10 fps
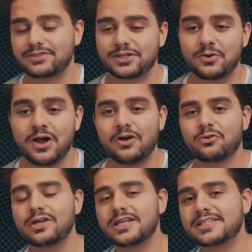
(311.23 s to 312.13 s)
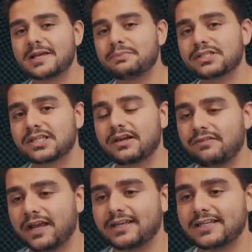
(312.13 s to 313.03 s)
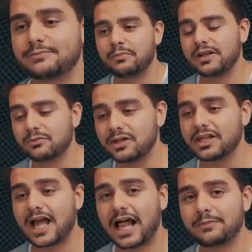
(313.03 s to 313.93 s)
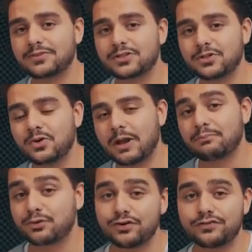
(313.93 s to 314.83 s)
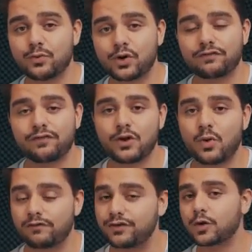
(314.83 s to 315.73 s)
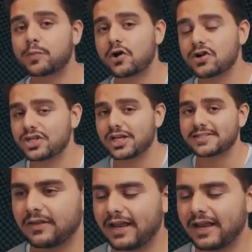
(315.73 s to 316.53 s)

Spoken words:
So really simple stuff like this, but it really helps to improve the workflow of your projects,